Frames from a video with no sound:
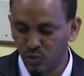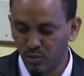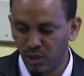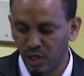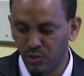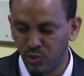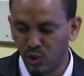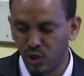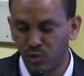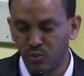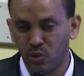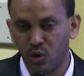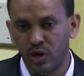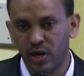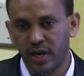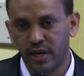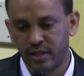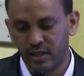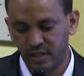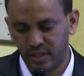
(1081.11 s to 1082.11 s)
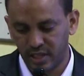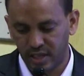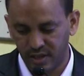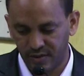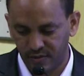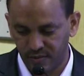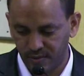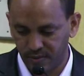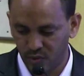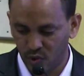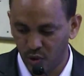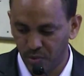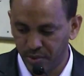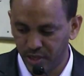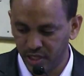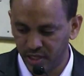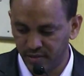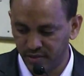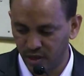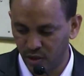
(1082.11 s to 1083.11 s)
women were more likely to have
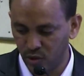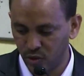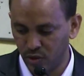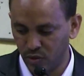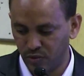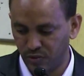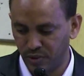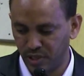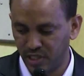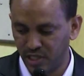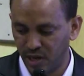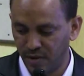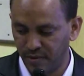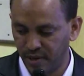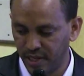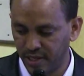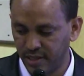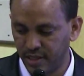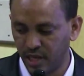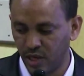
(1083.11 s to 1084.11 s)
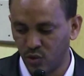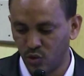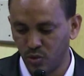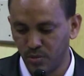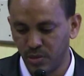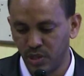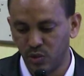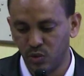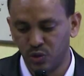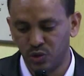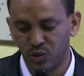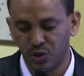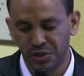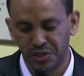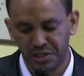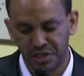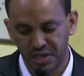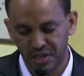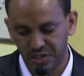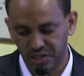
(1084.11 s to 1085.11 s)
comprehensive knowledge of HIV/AIDS than women with no
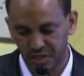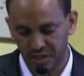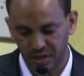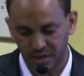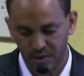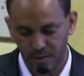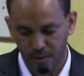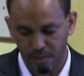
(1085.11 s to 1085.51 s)
education.